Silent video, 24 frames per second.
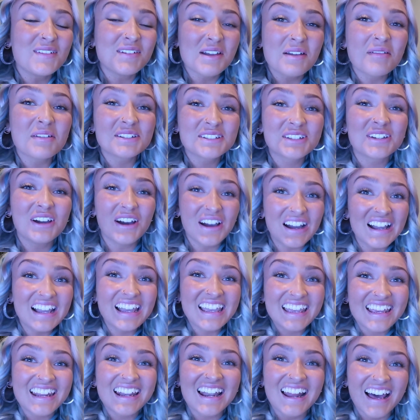It was
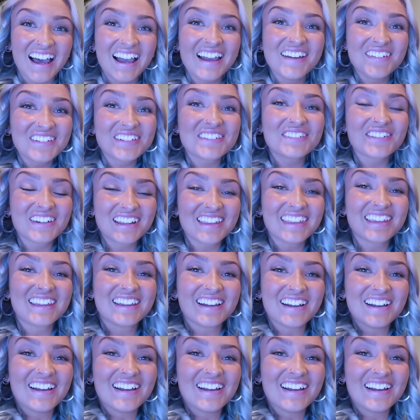good. It was really good.